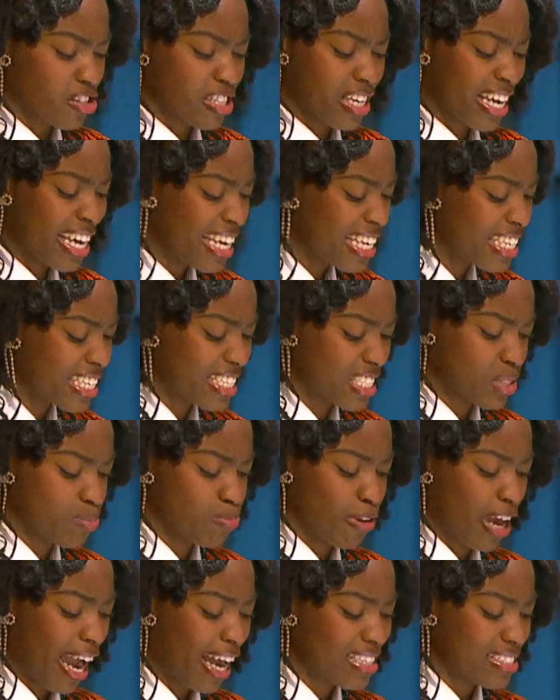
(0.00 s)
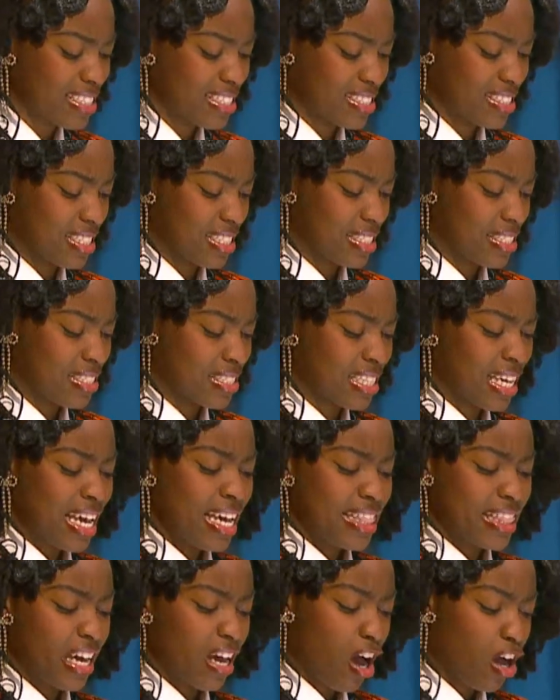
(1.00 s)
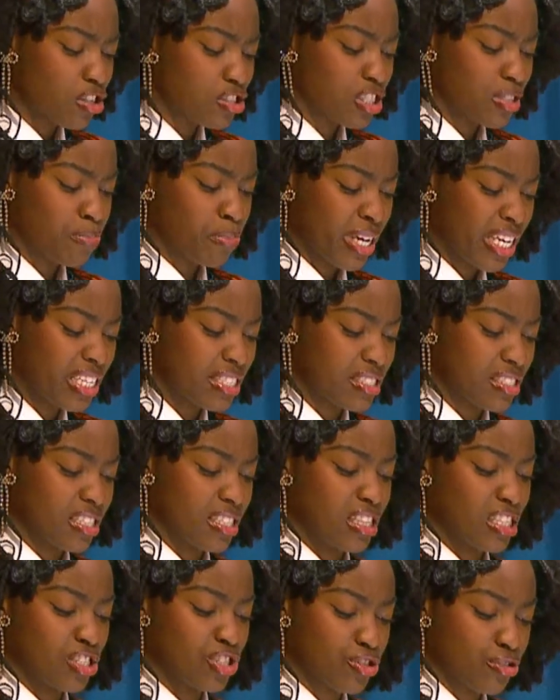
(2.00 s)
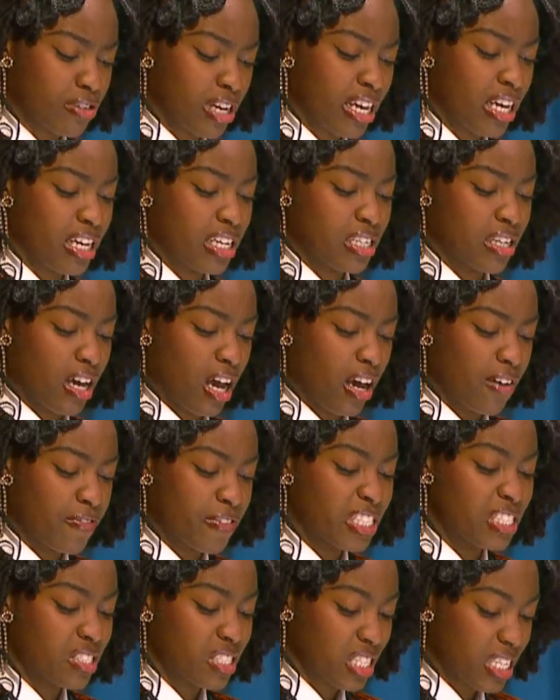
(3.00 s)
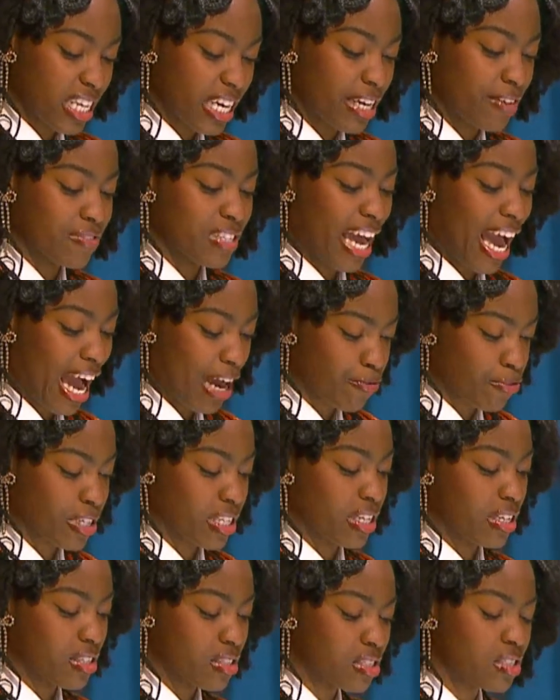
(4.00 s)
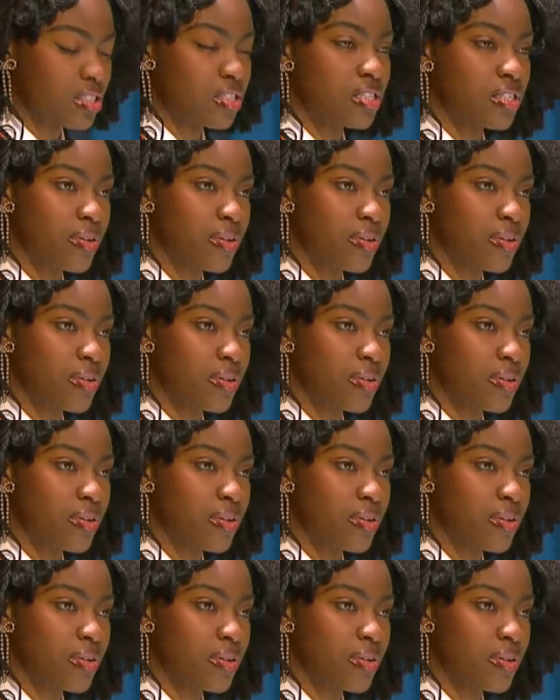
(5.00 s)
hideous practices that underpinned the trade of enslaved Africans.